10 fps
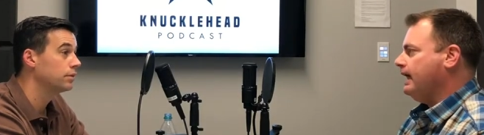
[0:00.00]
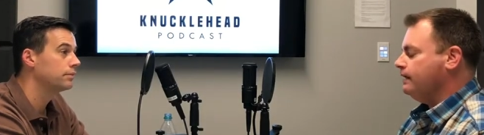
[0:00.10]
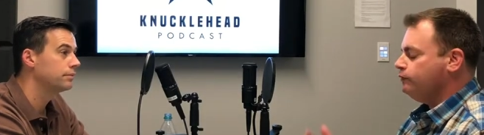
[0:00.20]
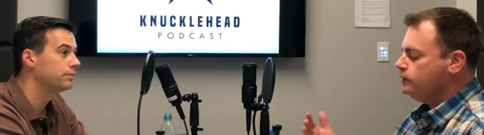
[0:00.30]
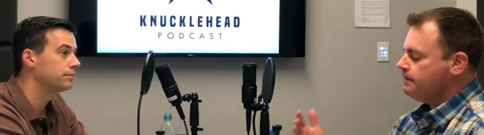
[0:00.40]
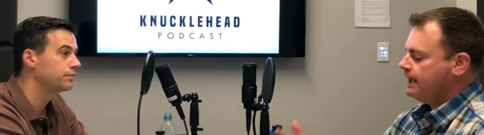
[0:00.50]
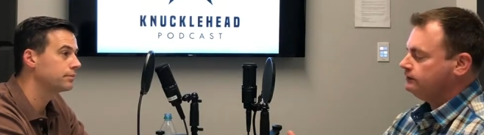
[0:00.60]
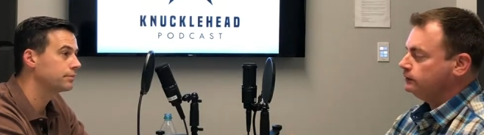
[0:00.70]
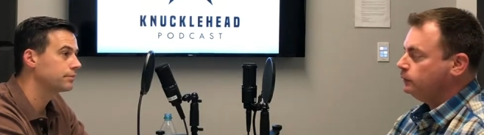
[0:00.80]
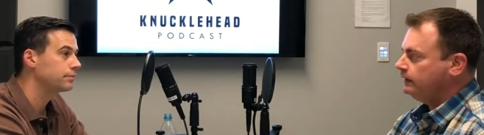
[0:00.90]
Speaker 1: and if you can
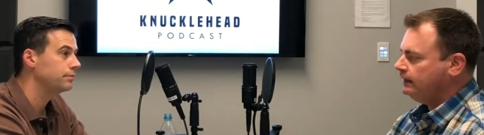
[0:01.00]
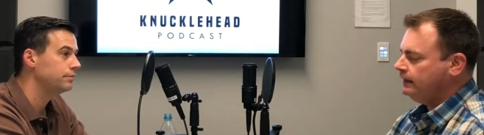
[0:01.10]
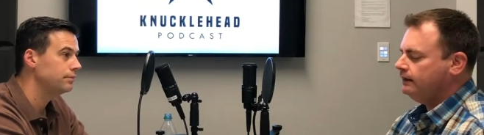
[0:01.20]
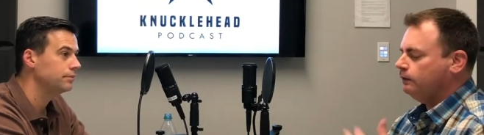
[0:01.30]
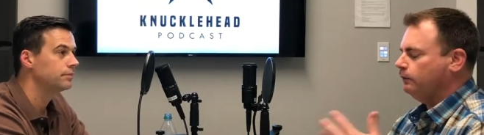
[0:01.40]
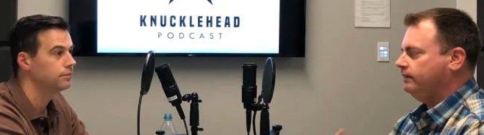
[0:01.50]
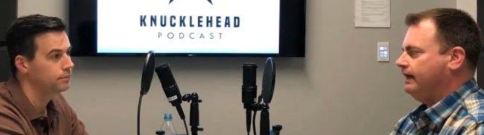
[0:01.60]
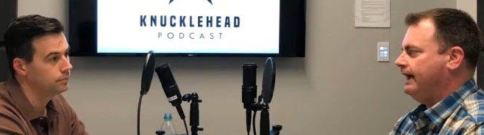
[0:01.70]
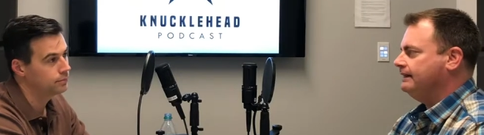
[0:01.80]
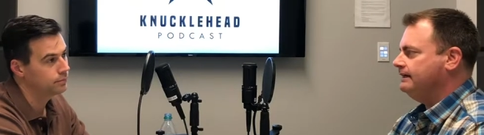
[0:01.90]
match liquidity
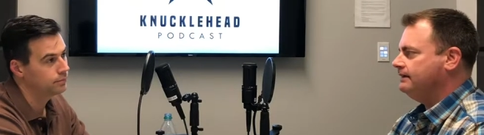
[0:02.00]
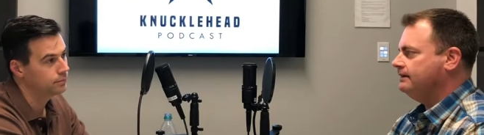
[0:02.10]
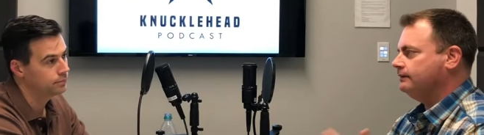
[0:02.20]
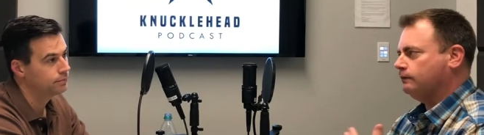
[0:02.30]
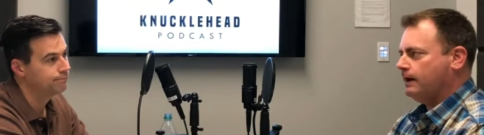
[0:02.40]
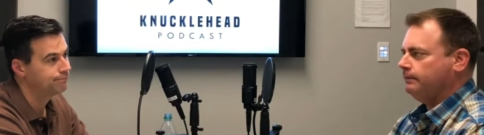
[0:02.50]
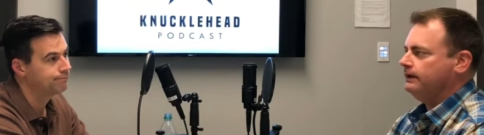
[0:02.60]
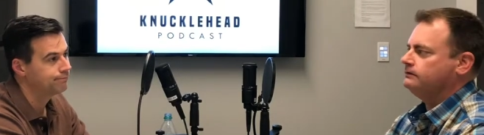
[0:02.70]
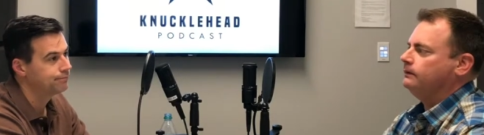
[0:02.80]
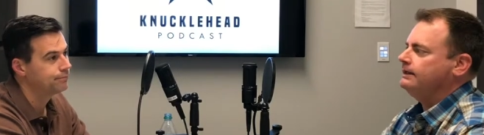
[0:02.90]
with the idea at the right
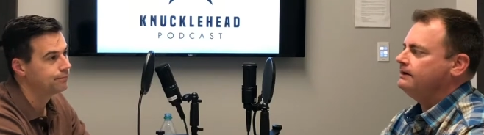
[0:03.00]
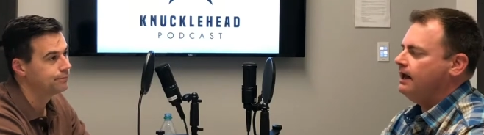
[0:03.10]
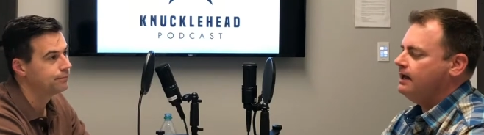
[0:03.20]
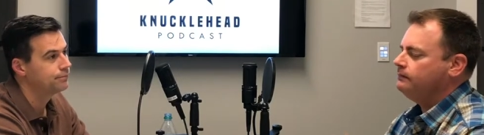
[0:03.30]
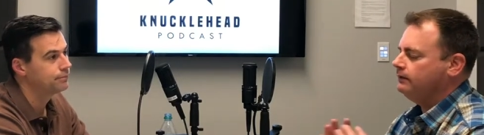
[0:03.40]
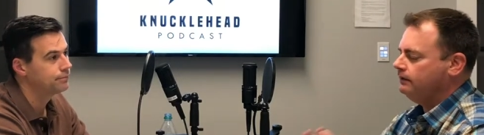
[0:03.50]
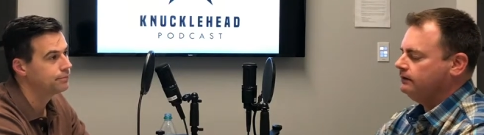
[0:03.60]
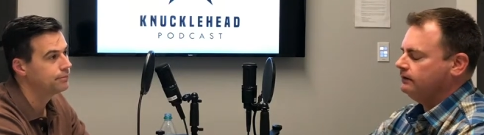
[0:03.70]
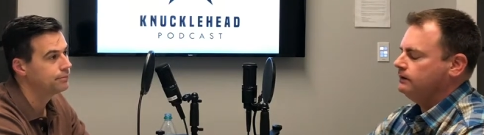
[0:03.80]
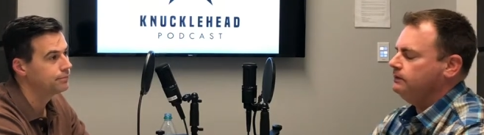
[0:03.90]
place the right time
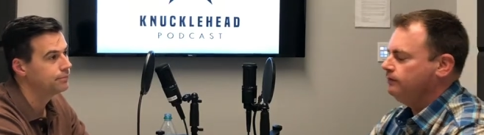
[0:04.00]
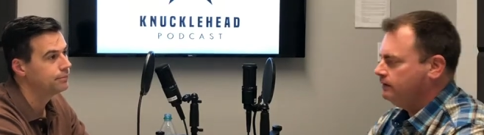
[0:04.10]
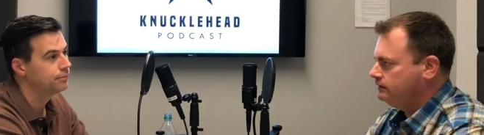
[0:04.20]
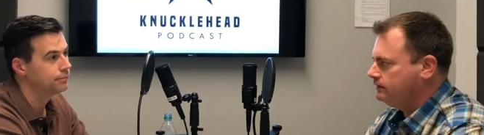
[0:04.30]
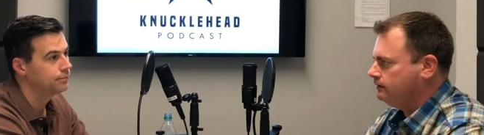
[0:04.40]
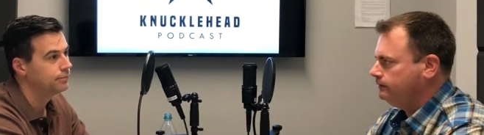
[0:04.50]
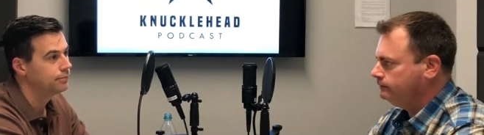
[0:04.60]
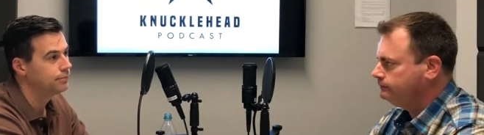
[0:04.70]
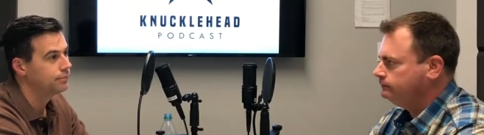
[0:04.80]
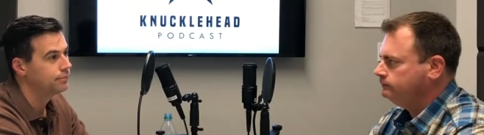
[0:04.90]
you're going to be very
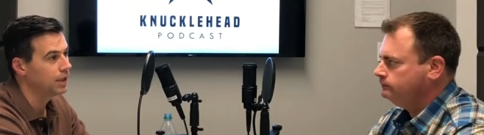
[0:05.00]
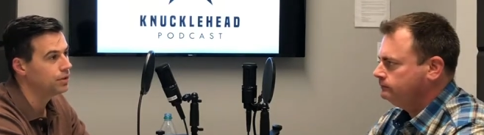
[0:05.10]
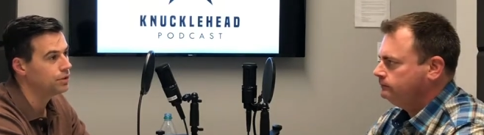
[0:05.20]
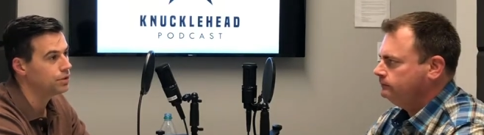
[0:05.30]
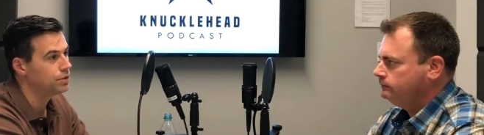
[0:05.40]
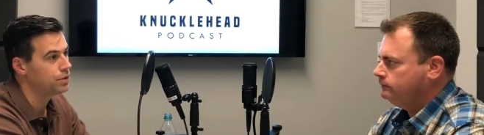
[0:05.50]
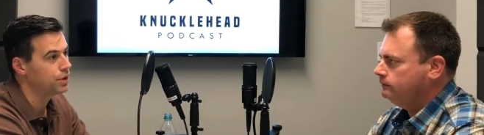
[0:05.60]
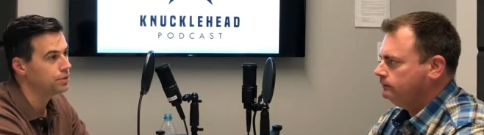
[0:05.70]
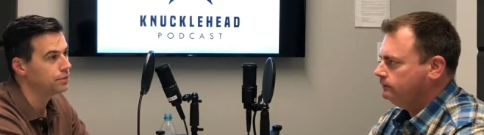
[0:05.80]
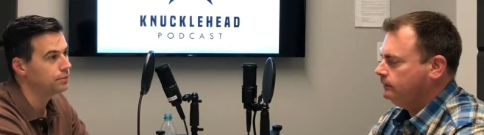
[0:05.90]
successful yeah that's a good
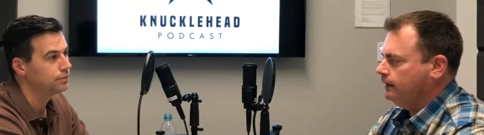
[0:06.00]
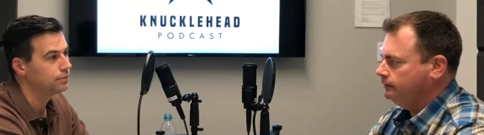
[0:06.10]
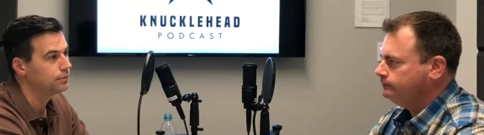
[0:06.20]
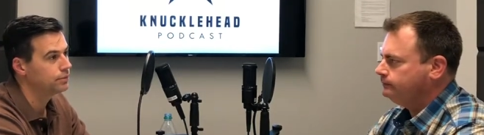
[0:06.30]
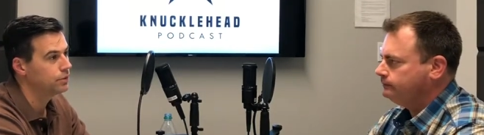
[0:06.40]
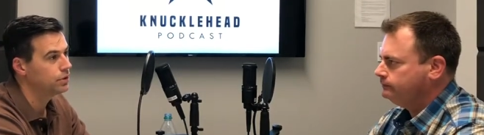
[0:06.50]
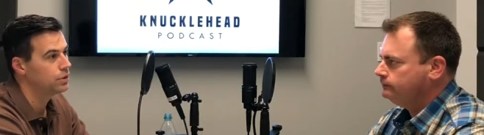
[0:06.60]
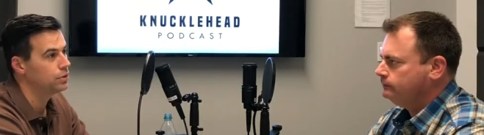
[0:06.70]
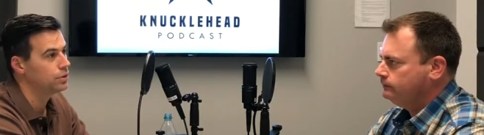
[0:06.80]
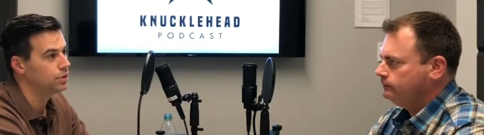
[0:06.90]
suggestion
Speaker 2: yeah
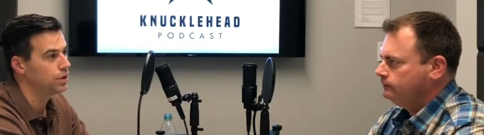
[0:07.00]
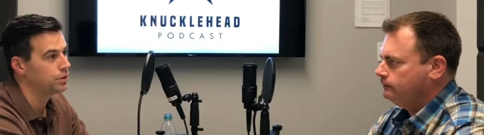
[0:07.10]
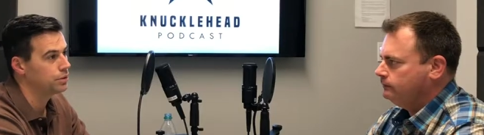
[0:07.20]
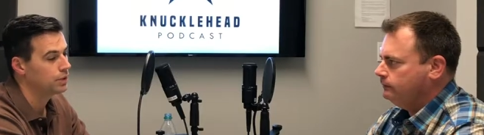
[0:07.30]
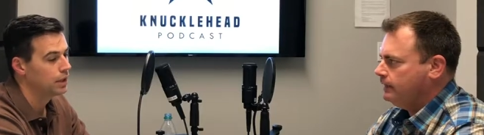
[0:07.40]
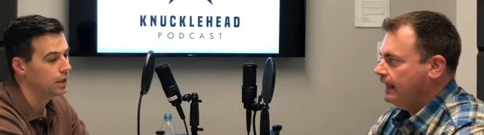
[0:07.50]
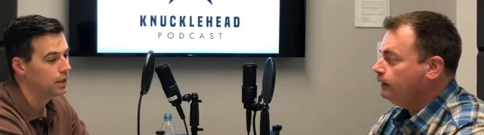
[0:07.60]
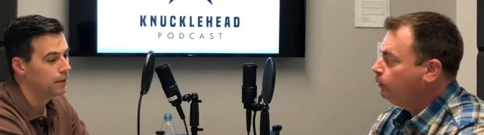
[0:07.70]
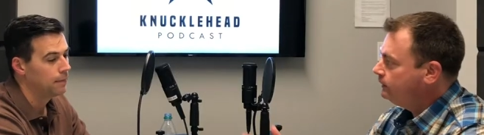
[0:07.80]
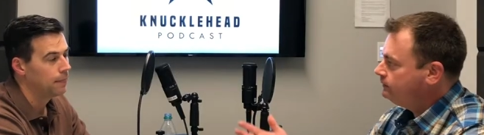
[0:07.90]
that's a good suggestion yeah
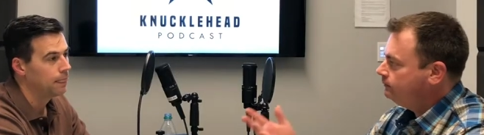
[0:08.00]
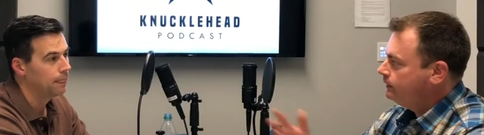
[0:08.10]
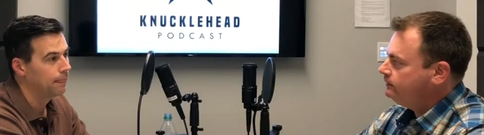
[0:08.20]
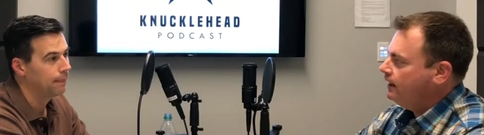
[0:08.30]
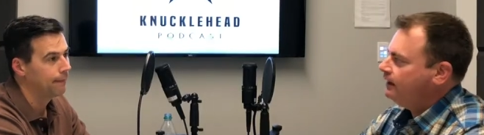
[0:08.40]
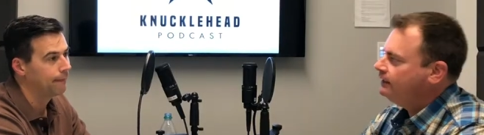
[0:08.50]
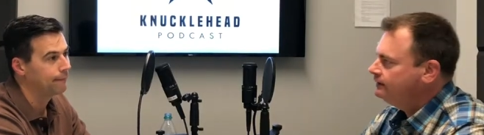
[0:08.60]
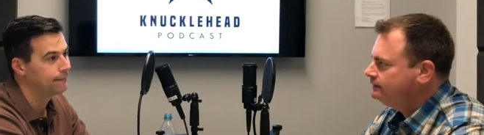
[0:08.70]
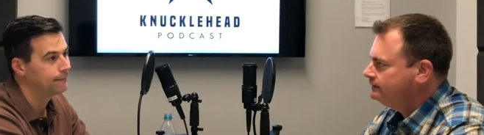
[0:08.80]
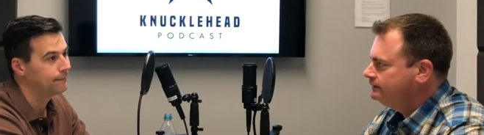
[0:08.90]
and what's what's luck
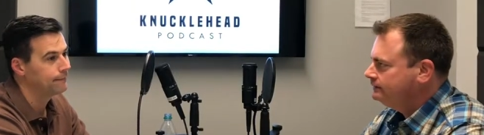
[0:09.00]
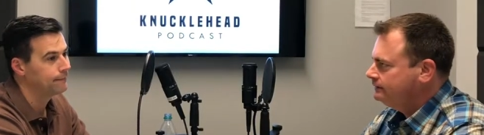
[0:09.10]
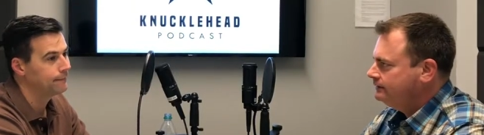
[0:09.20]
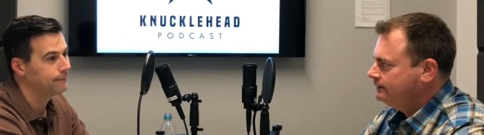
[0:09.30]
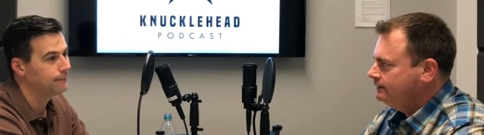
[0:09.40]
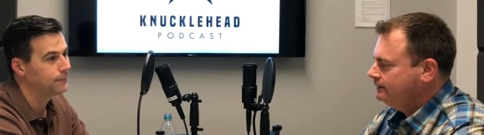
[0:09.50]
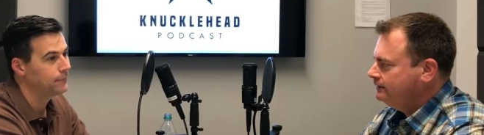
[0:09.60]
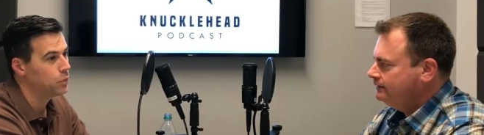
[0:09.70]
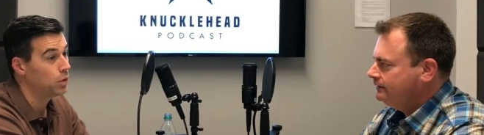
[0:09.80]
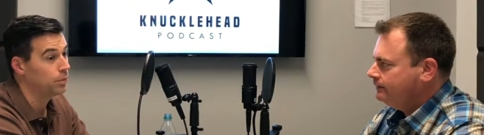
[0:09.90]

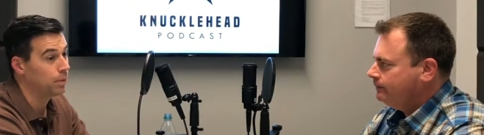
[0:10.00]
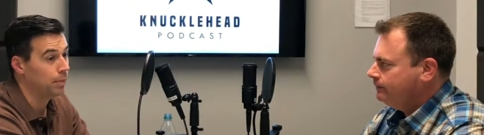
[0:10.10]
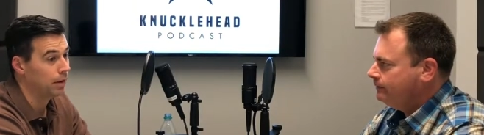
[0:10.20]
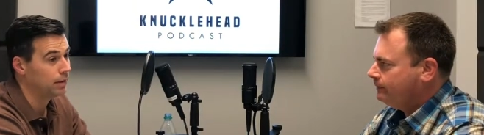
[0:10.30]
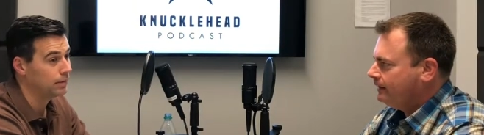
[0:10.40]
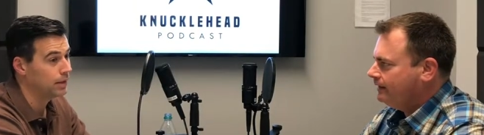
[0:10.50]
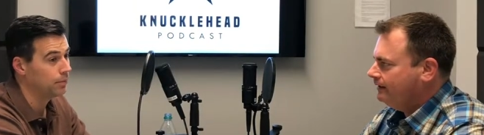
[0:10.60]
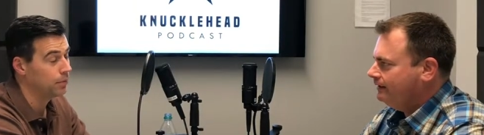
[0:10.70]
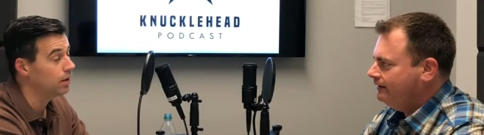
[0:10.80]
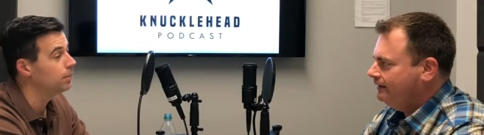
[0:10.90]
or preparedness
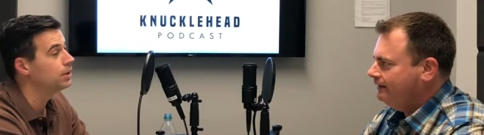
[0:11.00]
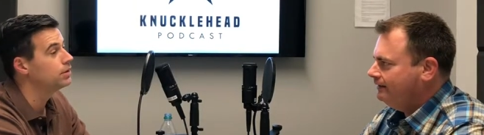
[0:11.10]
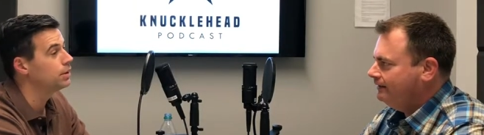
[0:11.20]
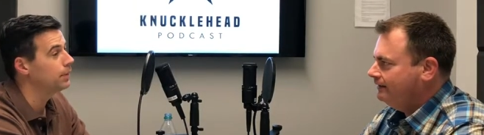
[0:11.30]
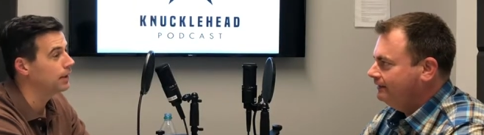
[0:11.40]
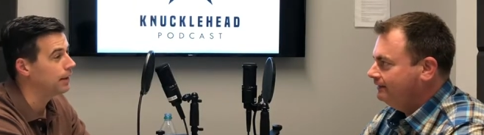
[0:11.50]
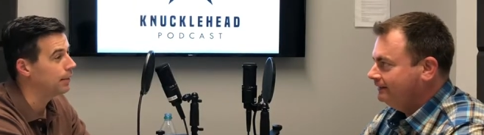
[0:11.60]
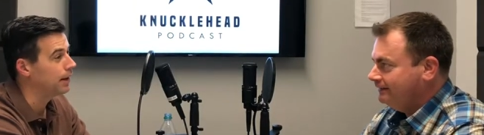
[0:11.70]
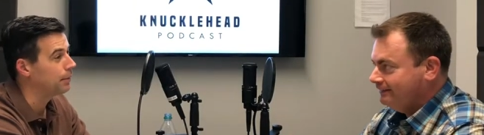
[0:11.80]
and op- well, I mean, you tell me. I mean, I